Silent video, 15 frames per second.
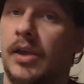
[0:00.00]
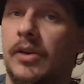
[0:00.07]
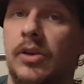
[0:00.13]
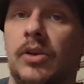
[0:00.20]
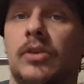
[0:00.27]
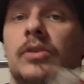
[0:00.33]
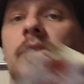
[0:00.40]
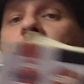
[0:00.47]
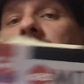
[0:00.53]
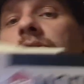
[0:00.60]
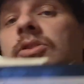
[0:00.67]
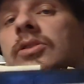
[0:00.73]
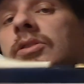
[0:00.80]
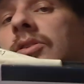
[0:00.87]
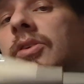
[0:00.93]
into your
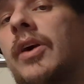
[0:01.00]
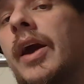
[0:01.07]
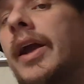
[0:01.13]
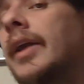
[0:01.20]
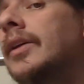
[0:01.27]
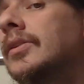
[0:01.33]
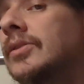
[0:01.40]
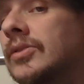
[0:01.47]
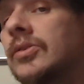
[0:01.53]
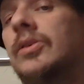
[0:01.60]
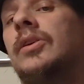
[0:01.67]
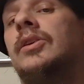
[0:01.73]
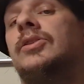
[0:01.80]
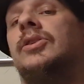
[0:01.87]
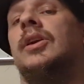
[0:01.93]
Dungeons and Dragons
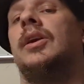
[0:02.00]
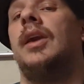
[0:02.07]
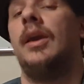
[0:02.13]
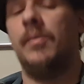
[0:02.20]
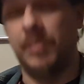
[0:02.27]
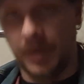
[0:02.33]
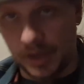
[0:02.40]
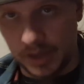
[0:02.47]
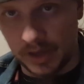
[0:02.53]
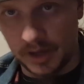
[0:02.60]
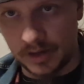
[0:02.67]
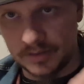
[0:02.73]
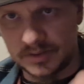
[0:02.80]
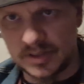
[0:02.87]
third edition campaign.